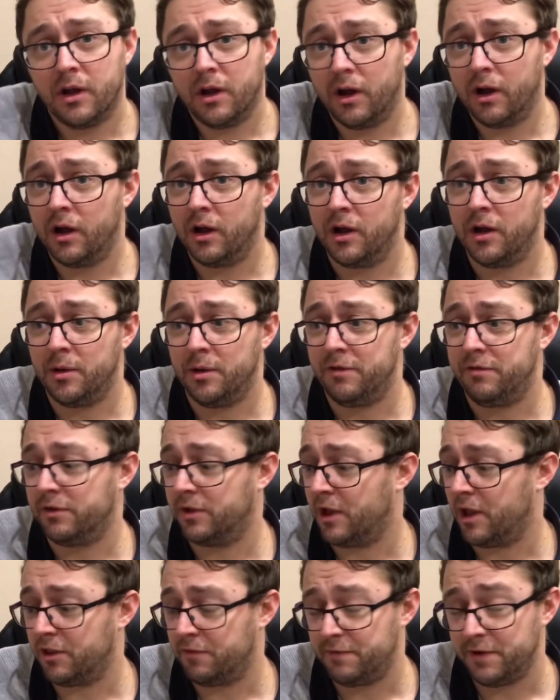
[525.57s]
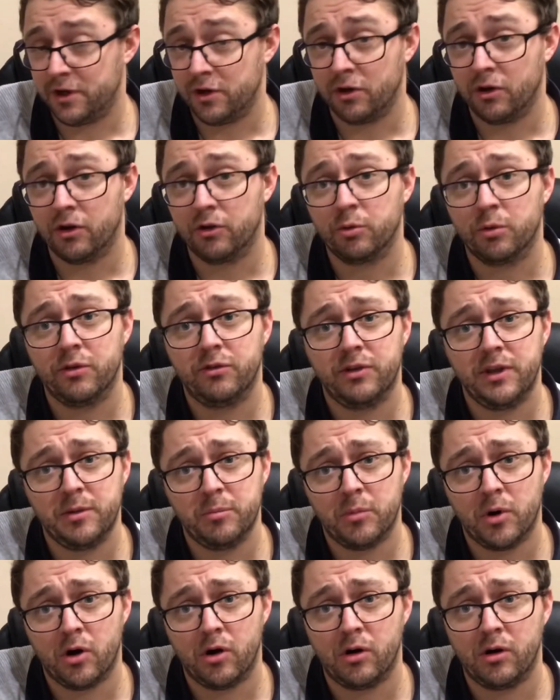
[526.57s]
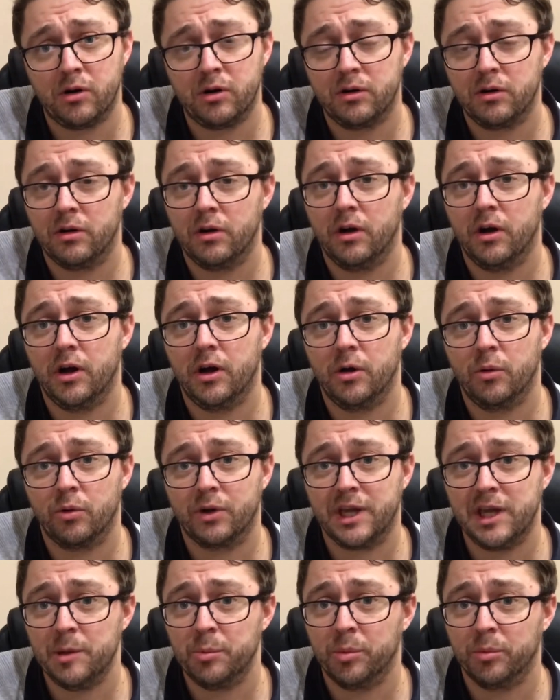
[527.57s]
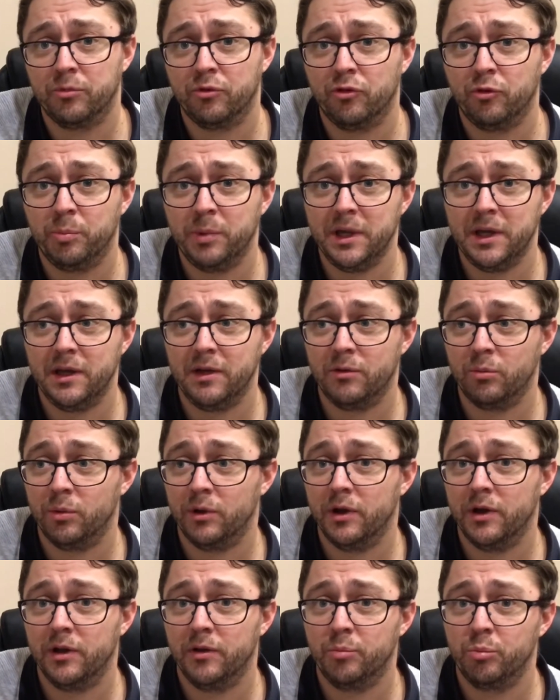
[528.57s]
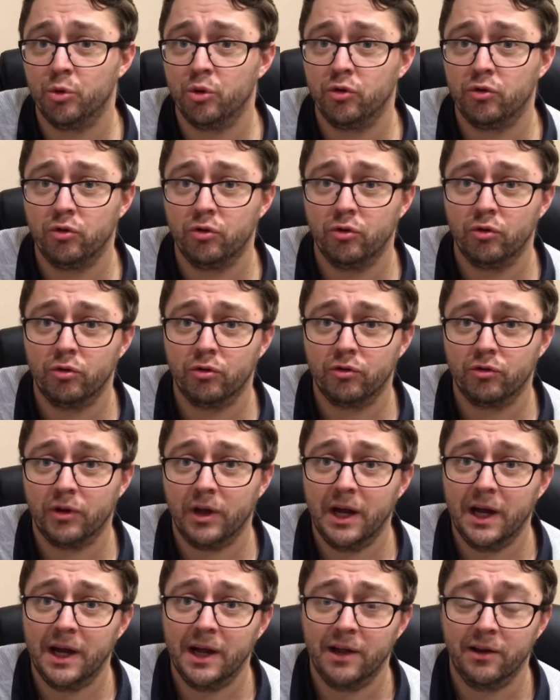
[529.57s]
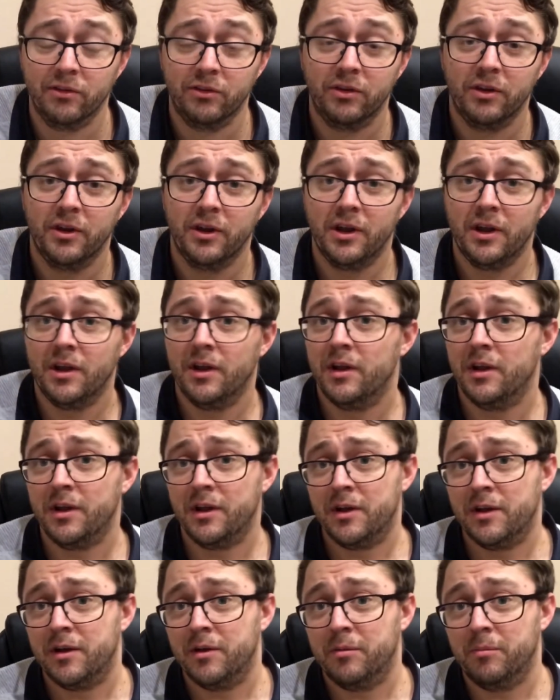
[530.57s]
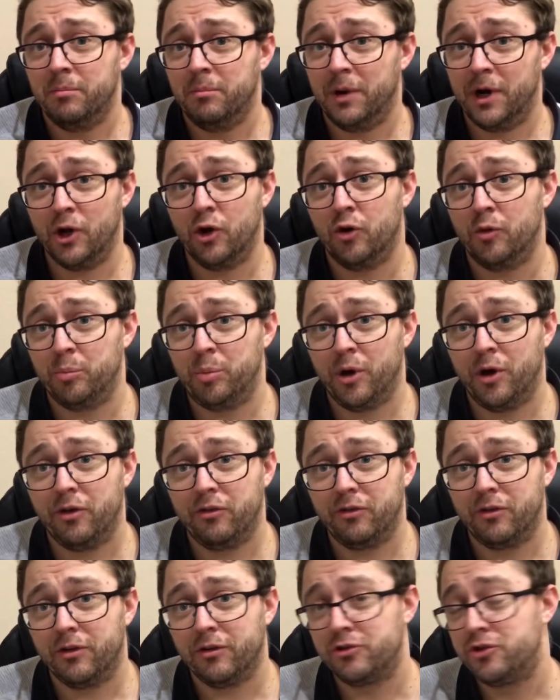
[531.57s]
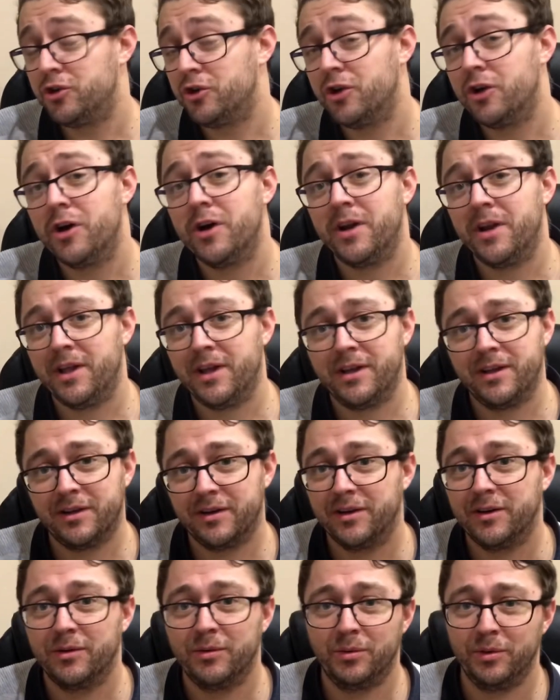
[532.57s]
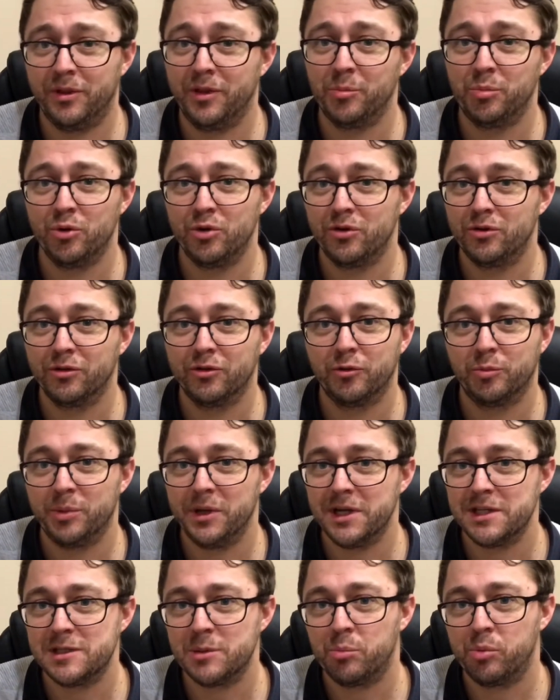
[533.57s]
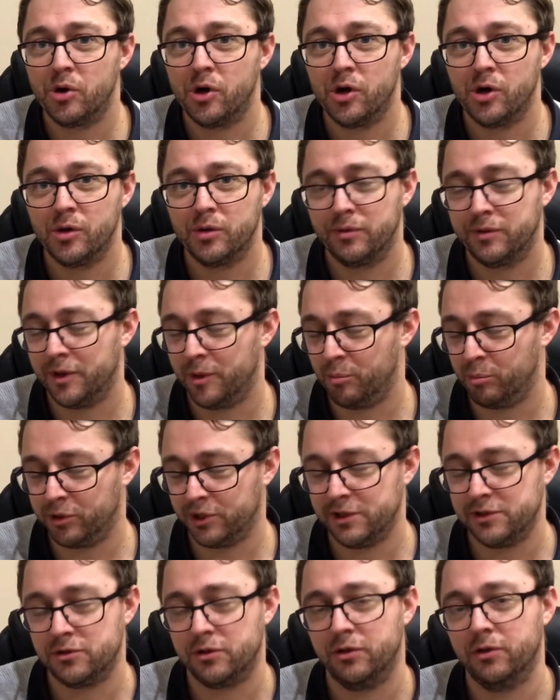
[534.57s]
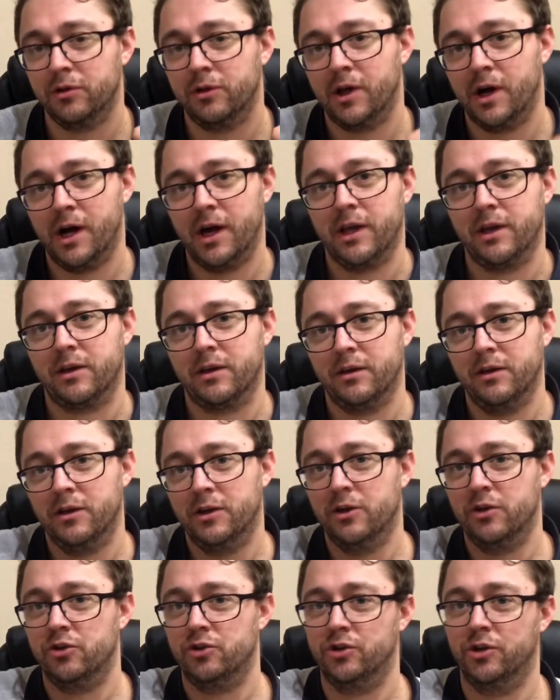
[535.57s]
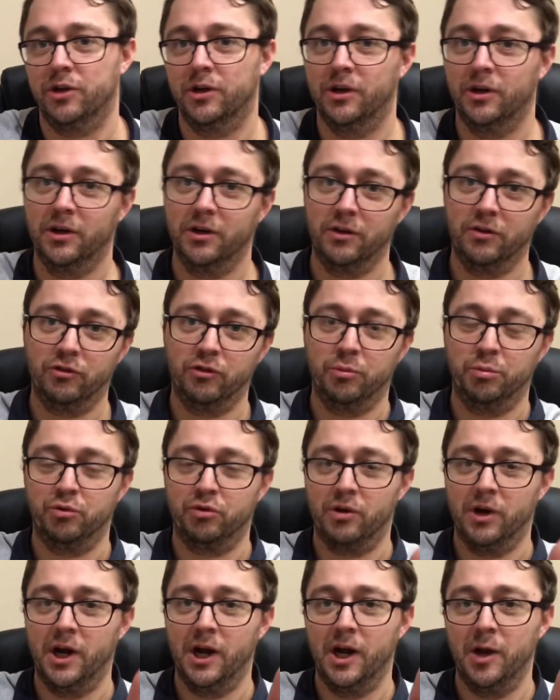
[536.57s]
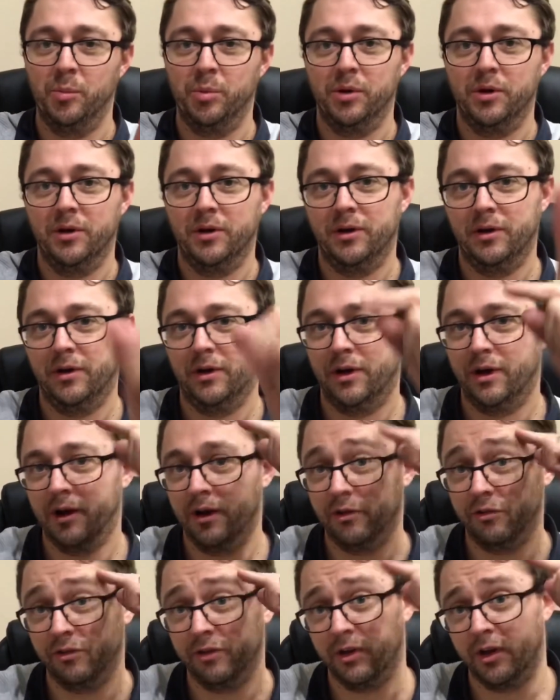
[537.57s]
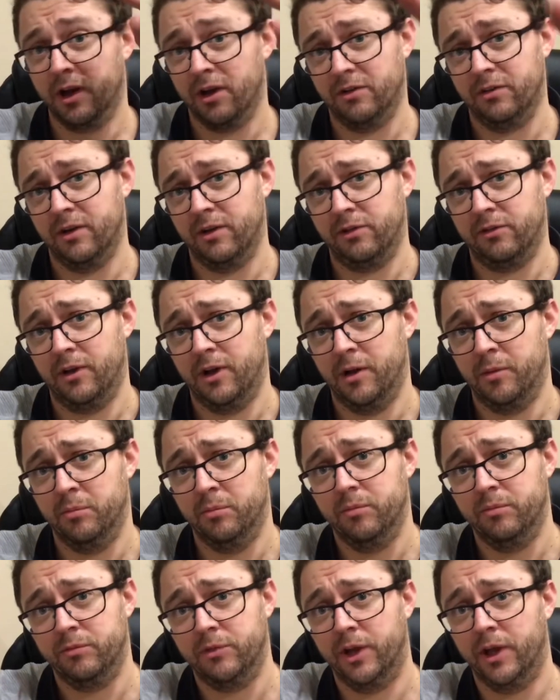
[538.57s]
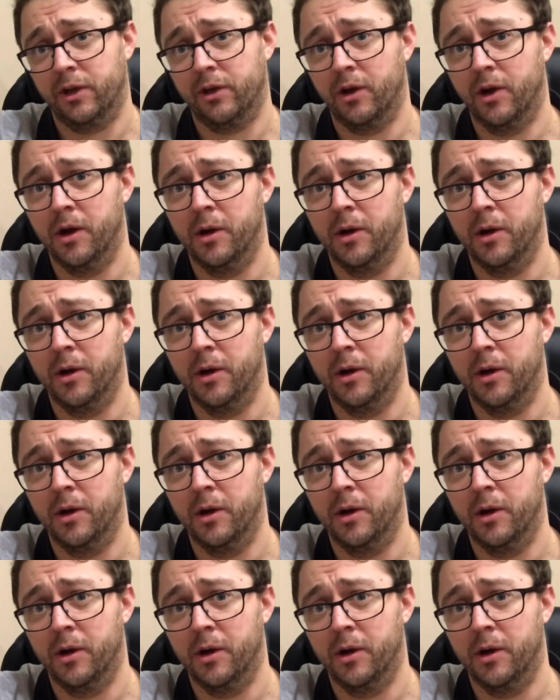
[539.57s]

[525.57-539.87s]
If you like the videos, want to see more, keep up to speed with BrewTools and my own personal journey with the BrewTools B80 Pro, then please do like, share, subscribe. I'll see you guys next time. Take care.